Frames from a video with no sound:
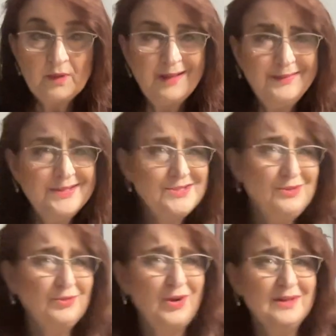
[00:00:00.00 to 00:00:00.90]
Unless
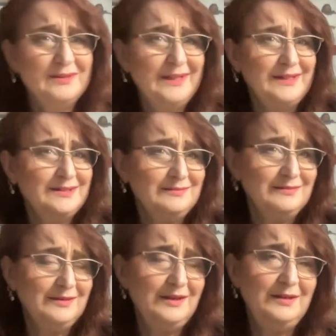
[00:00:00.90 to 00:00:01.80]
you've got, like,
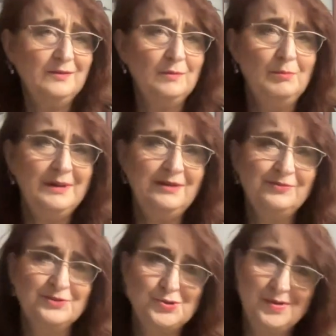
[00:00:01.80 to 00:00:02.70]
money
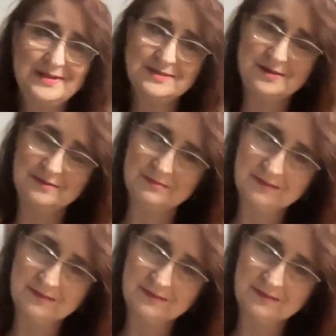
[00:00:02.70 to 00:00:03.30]
for transit,